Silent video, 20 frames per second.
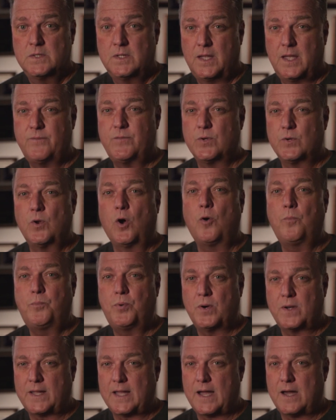Have your
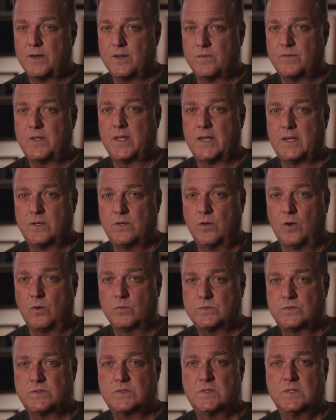notebook out and take
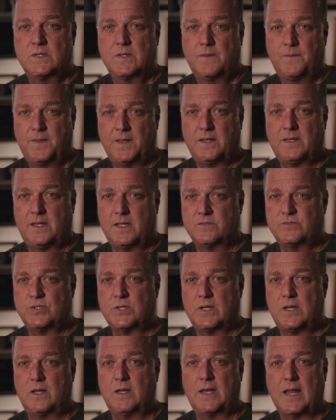notes. That gives you
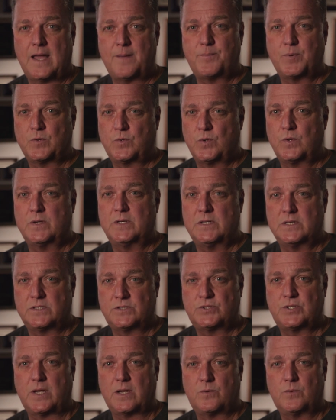an opportunity to
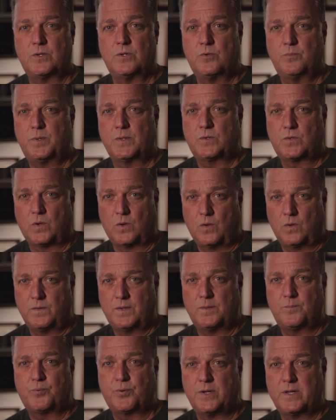check what you've been told
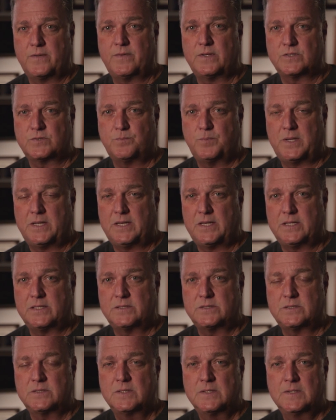in previous
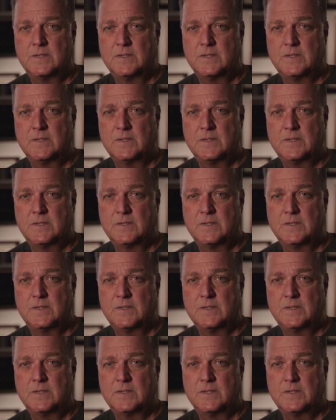meetings.